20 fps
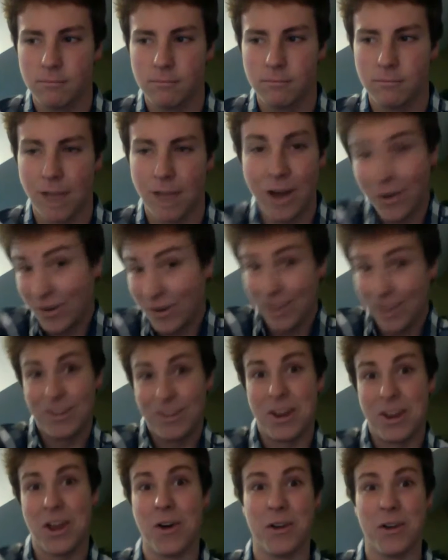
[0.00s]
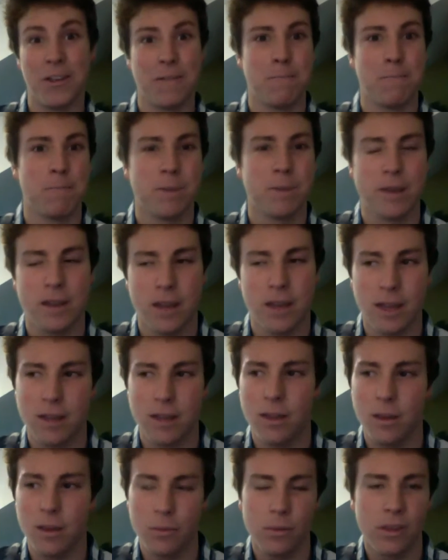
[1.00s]
I don't even know him, but
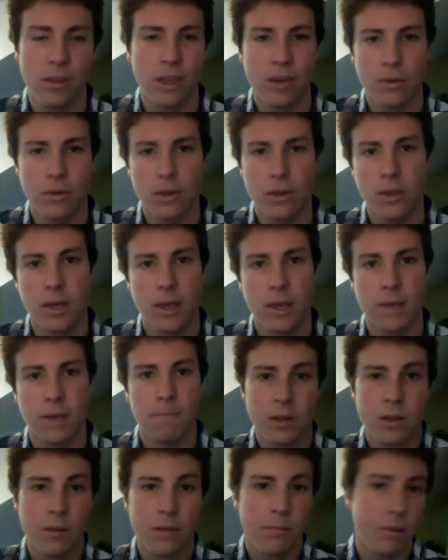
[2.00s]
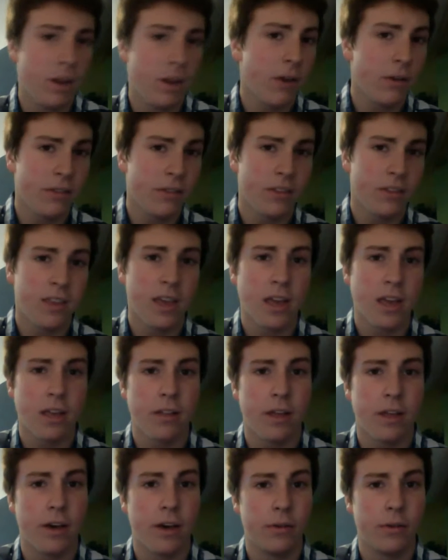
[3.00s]
I really am. But now he's in the
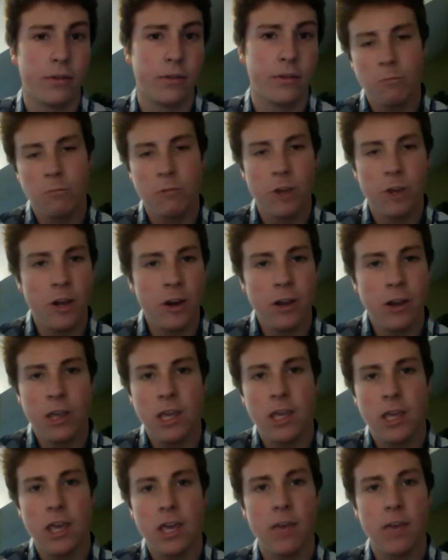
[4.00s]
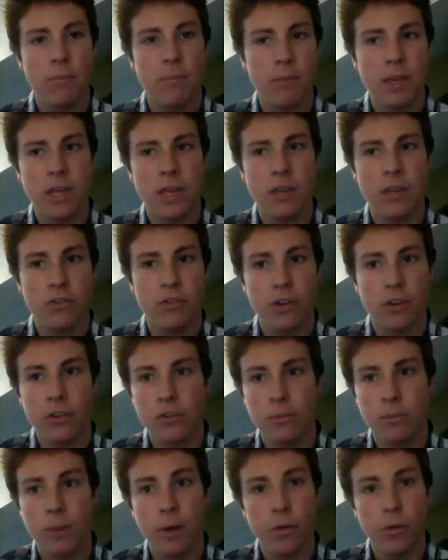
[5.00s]
iClouds. There, he can't be judged
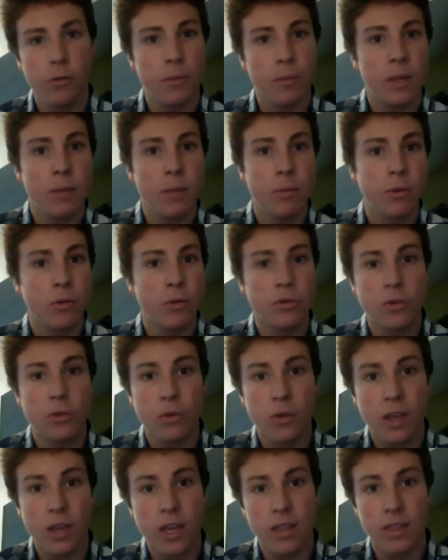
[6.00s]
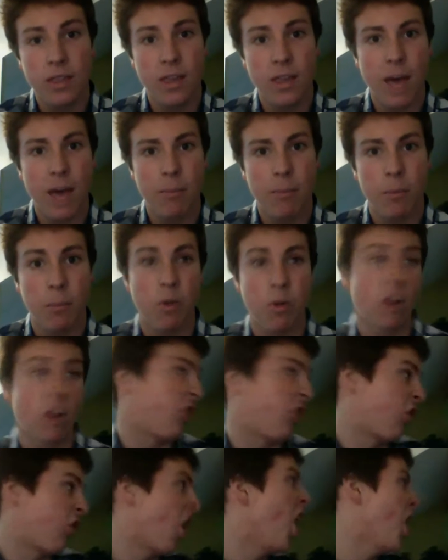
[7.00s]
by other people who don't like the Apple Plus.
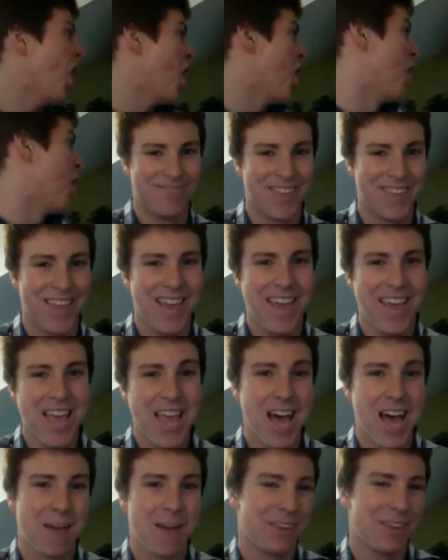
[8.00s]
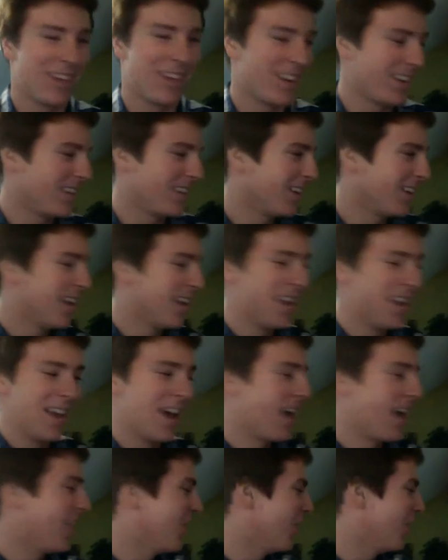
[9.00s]
Shut up! I'm kidding. I
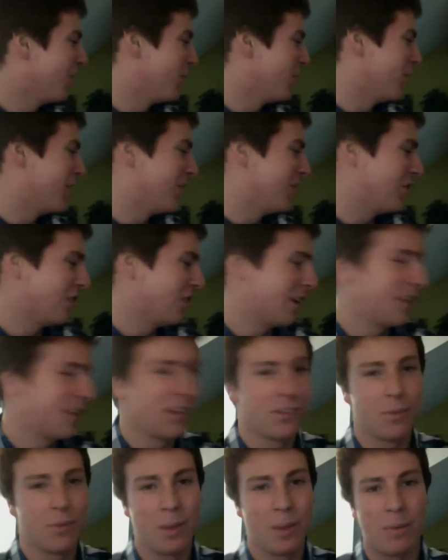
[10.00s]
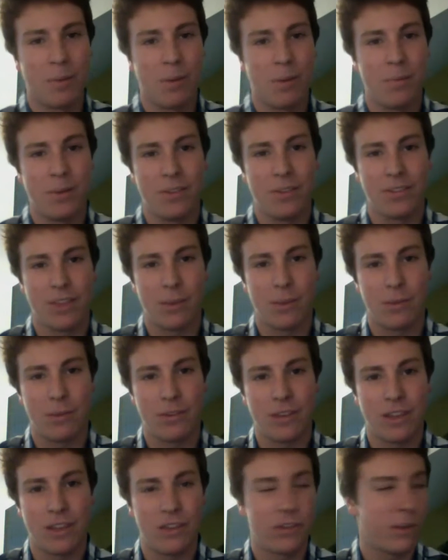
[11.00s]
love you, EG. That's my puppy. His name is
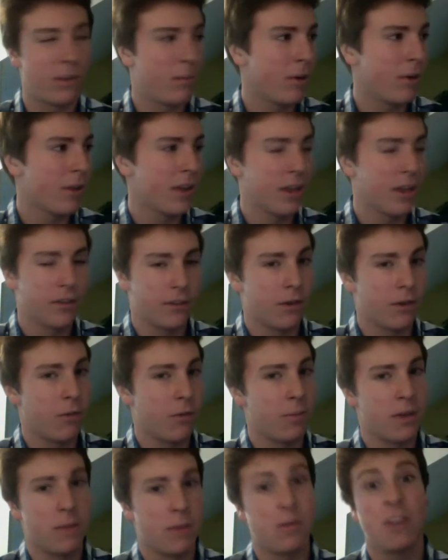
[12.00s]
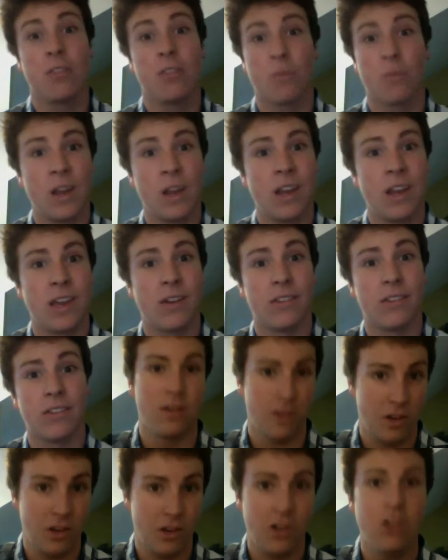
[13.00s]
EG. He probably has to go pee, but it's raining outside.
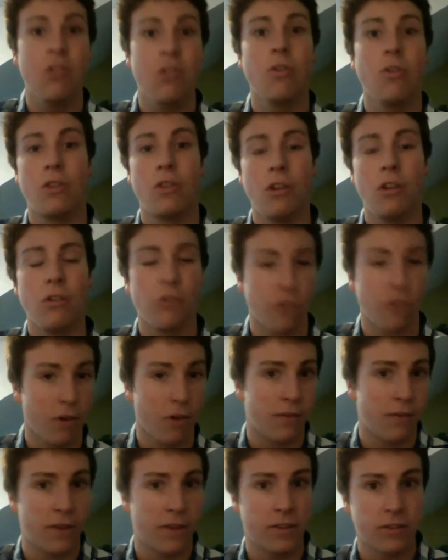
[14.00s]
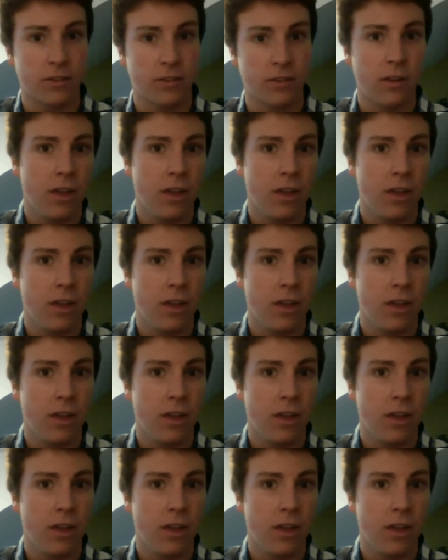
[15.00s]
You're a jerk face.